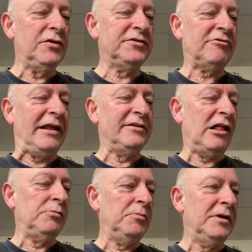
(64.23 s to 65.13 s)
Strangers
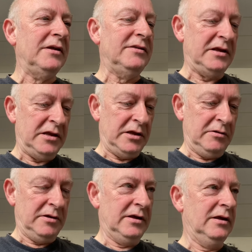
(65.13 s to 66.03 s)
album
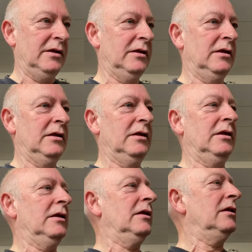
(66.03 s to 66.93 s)
Continued.
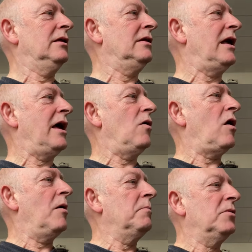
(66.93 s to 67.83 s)
Now,
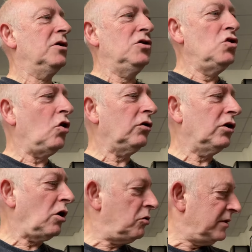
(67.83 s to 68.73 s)
I'm not
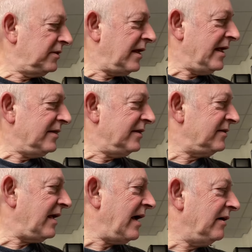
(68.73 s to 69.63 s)
going to take this
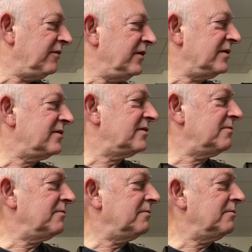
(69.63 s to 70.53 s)
out of its
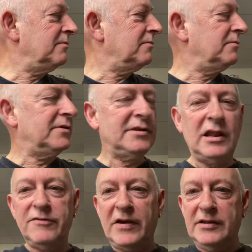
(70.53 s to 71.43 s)
cellophane